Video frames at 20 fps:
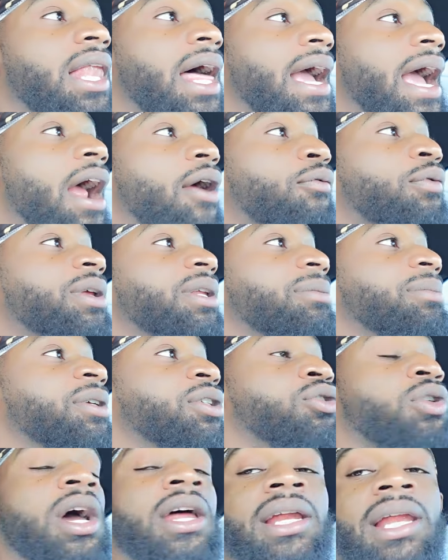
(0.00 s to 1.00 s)
Like I really be
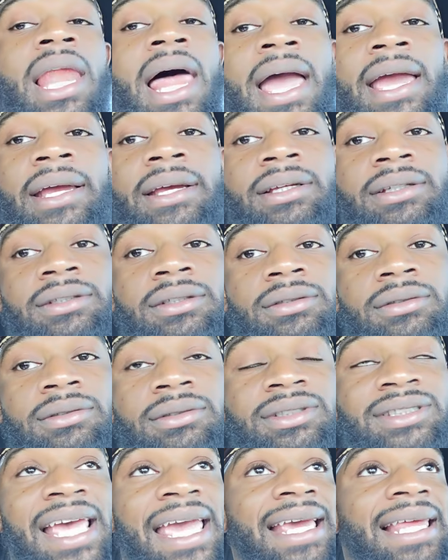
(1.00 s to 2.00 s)
trying to like
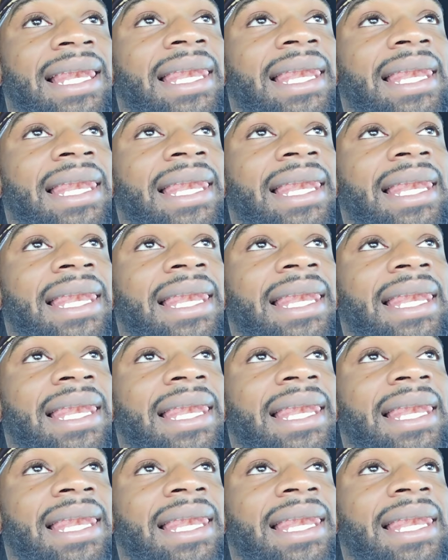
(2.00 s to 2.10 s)
take